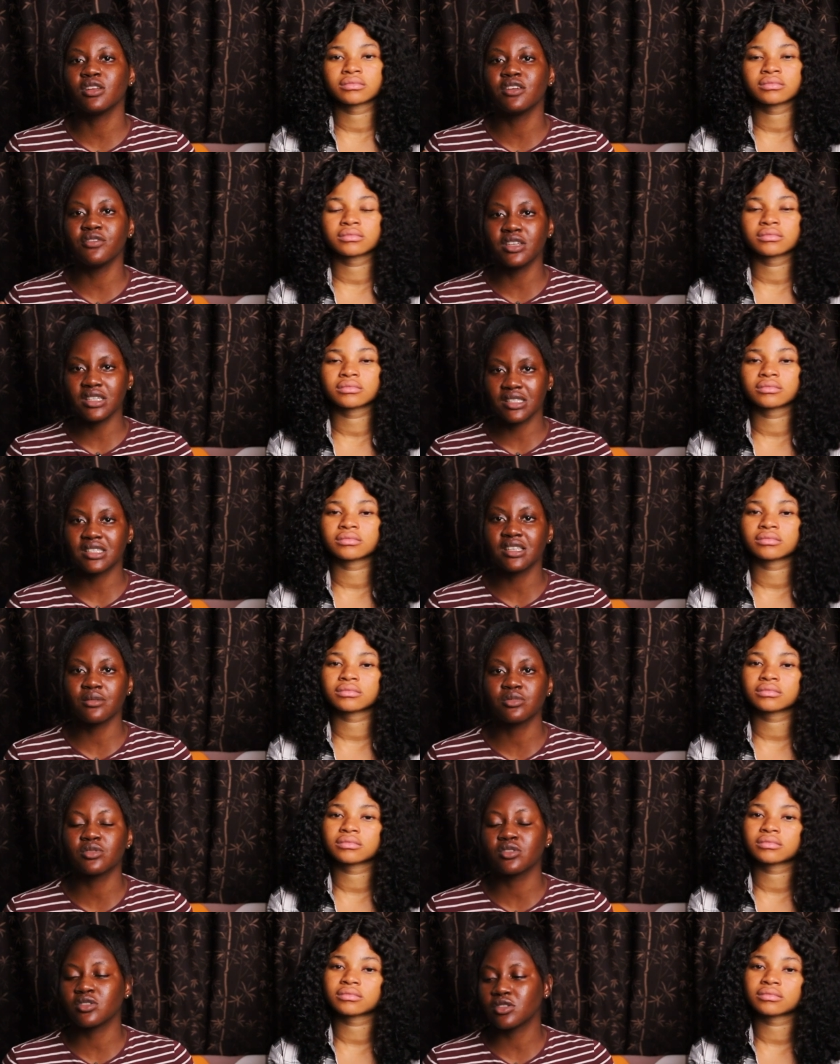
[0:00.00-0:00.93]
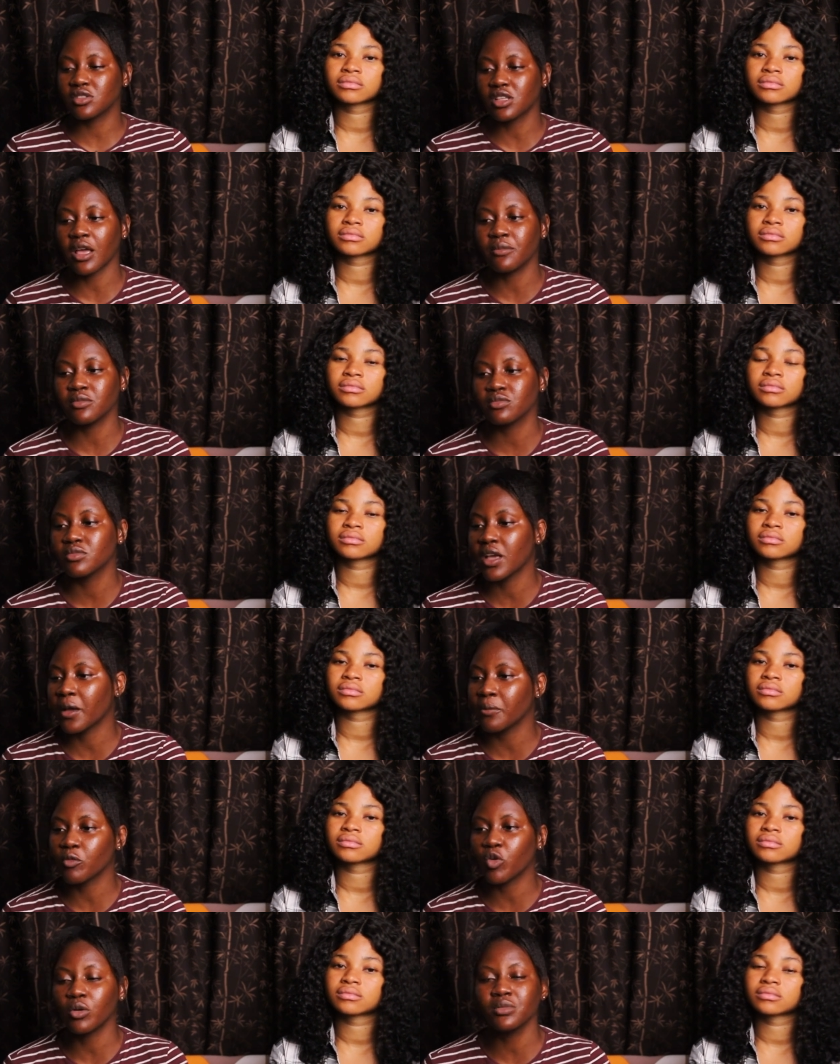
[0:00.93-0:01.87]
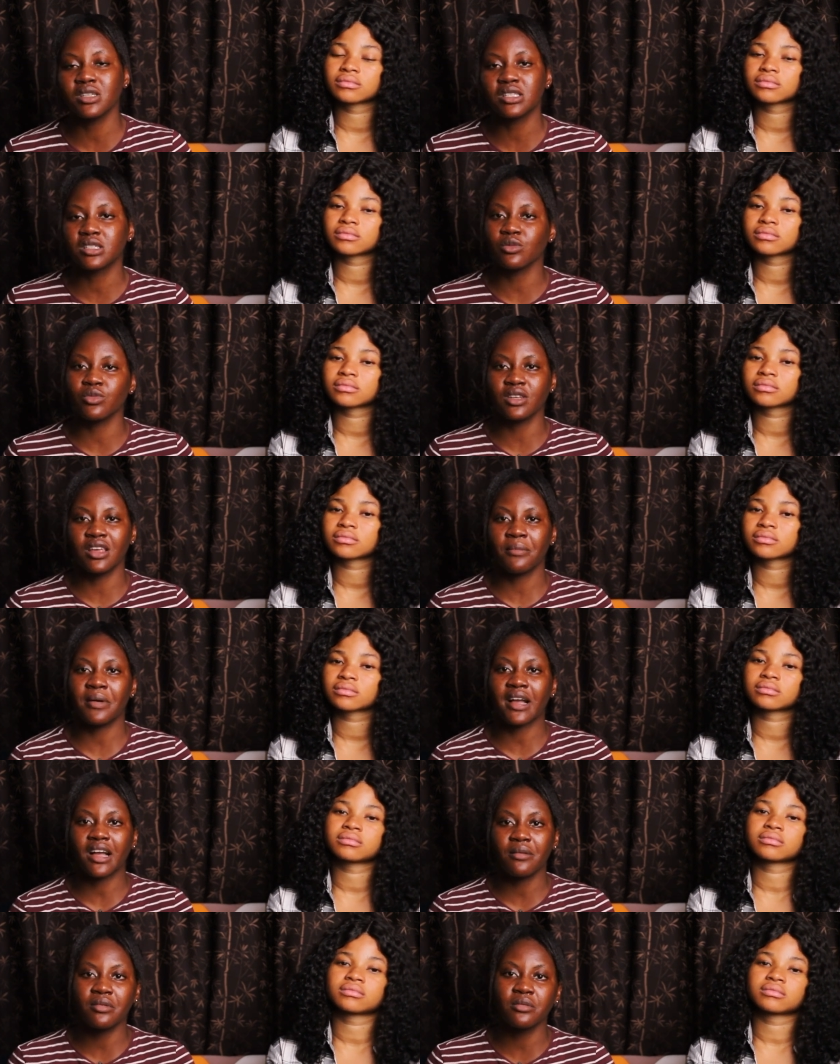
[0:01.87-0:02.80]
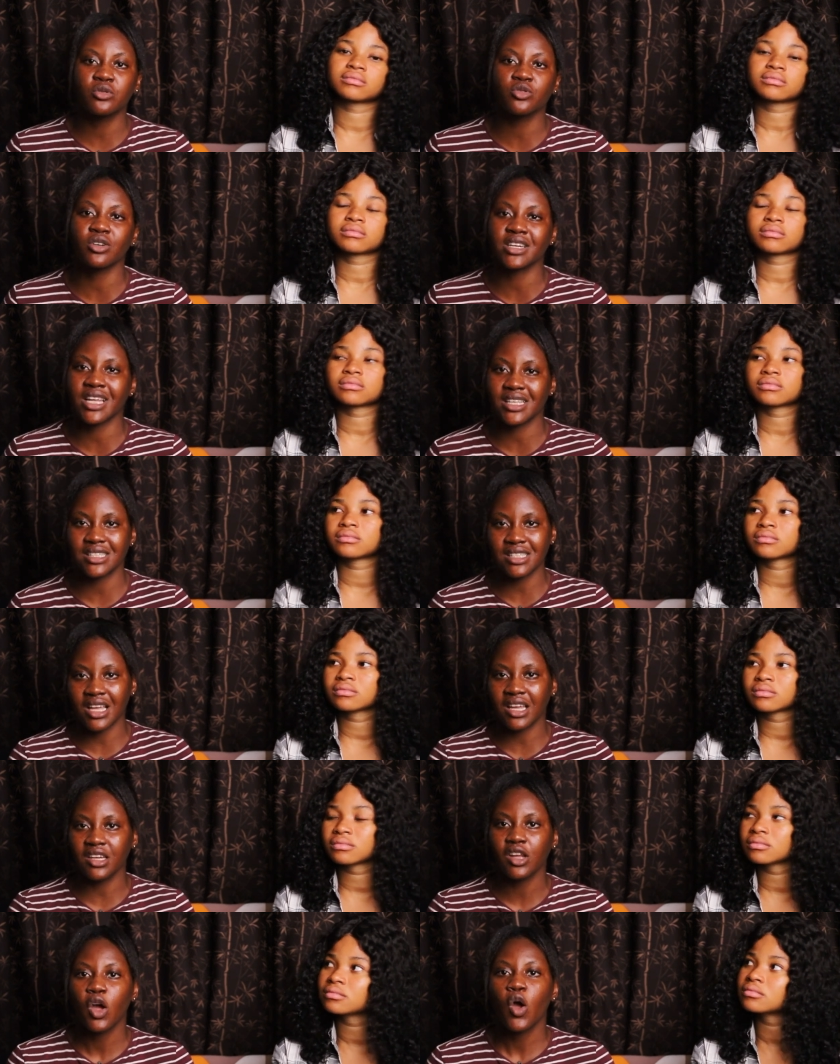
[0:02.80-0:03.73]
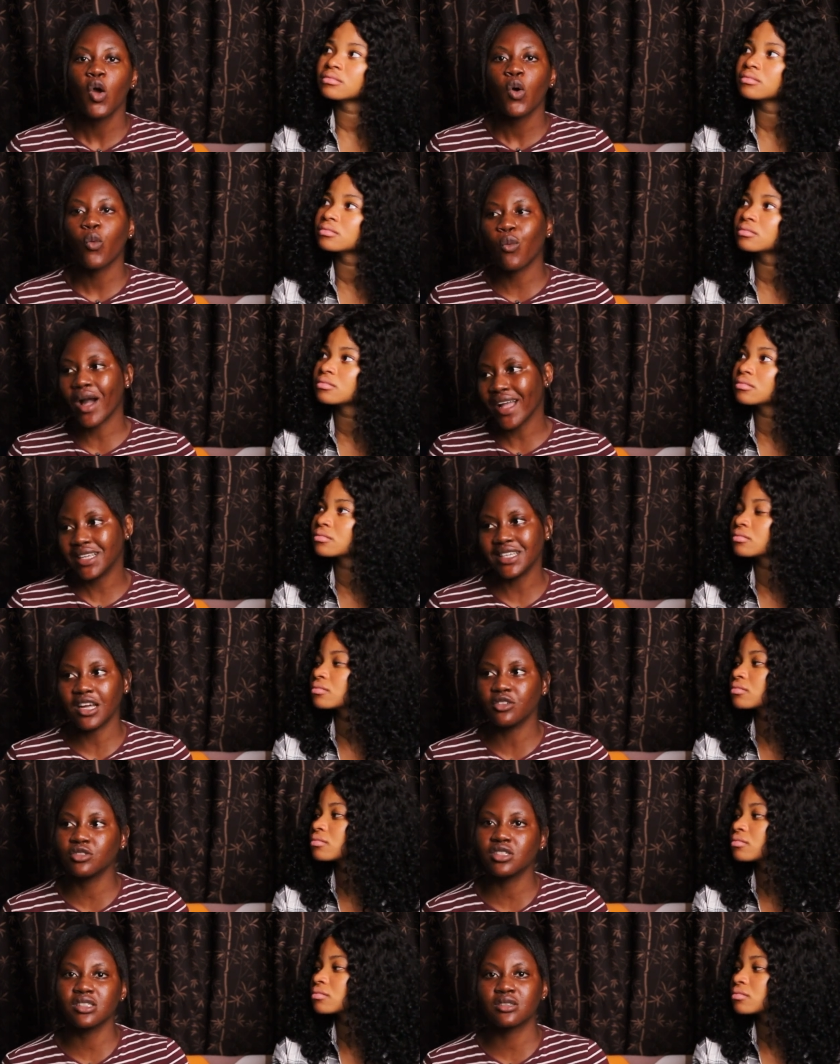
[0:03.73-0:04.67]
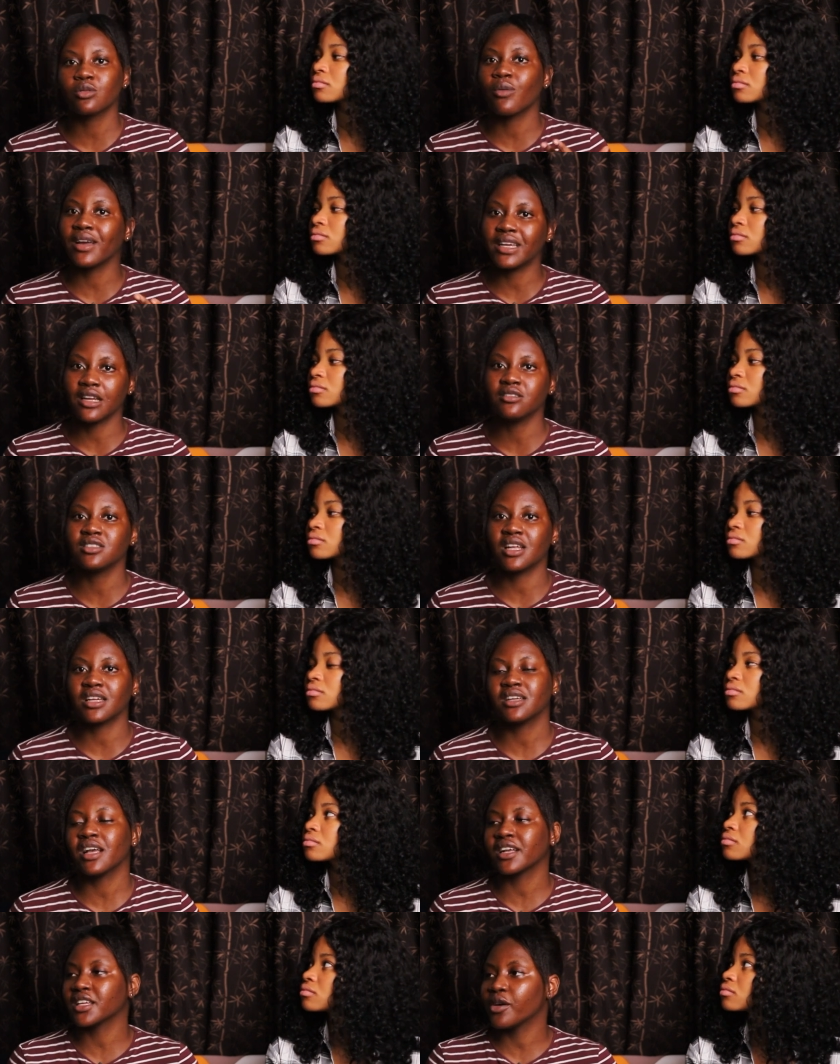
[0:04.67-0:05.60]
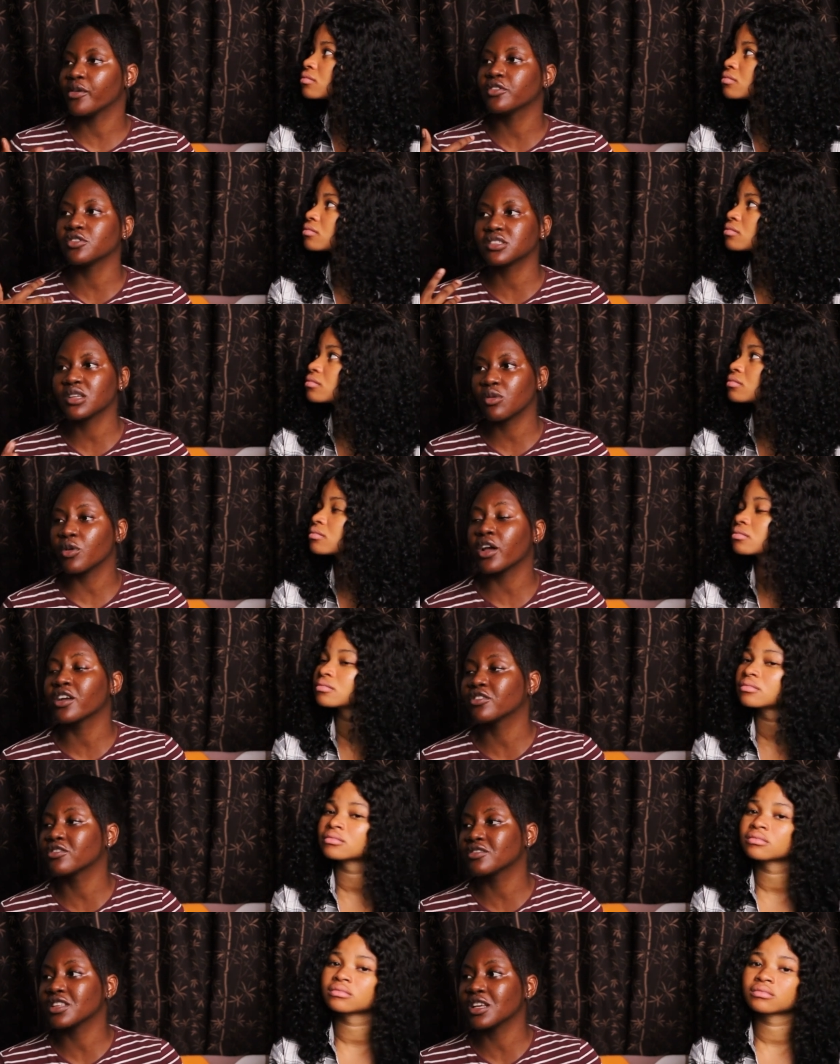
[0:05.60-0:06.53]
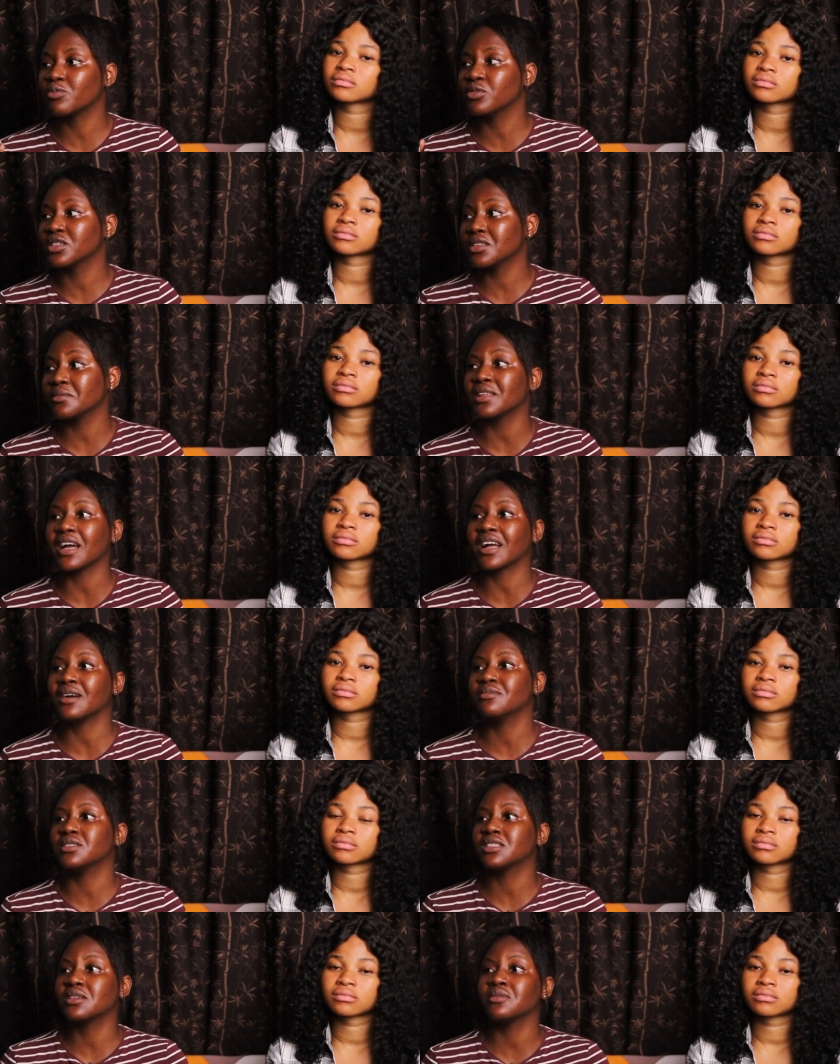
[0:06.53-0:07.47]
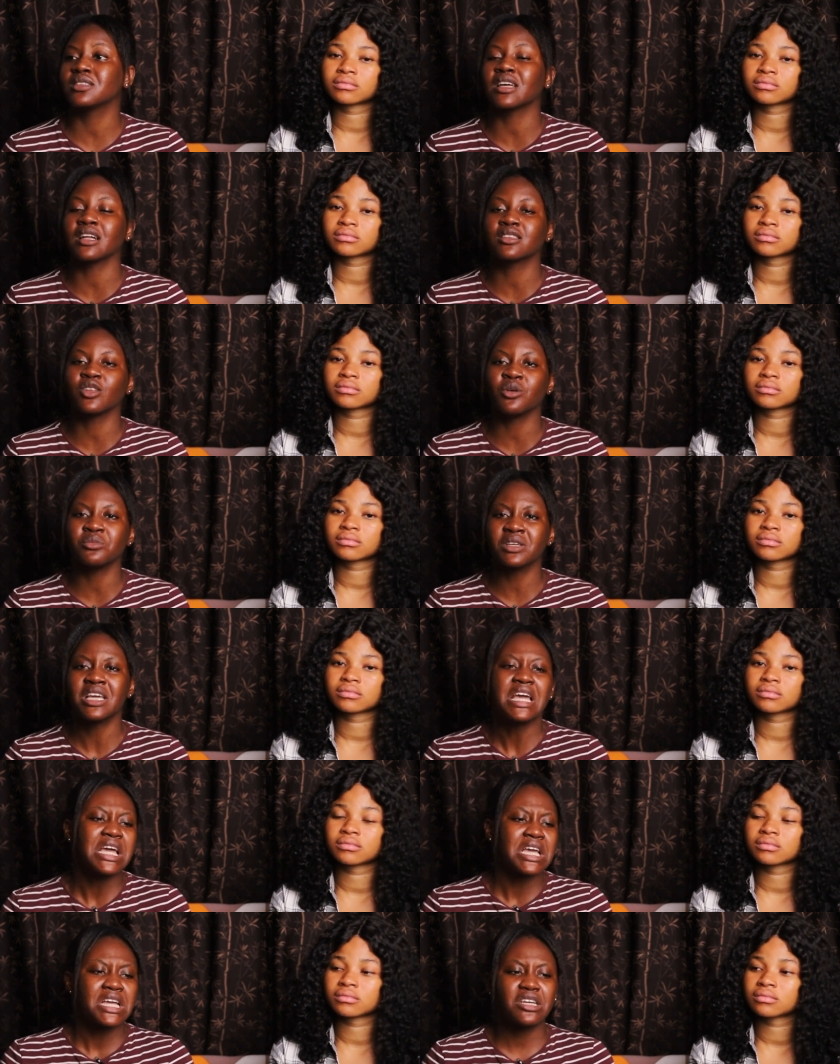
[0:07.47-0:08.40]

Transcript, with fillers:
Speaker 1: know living the same um, um, community with them i can be able to understand why they are doing this or why they are doing that. Like now, a Christian, a, a Muslim that I can be staying with can tell me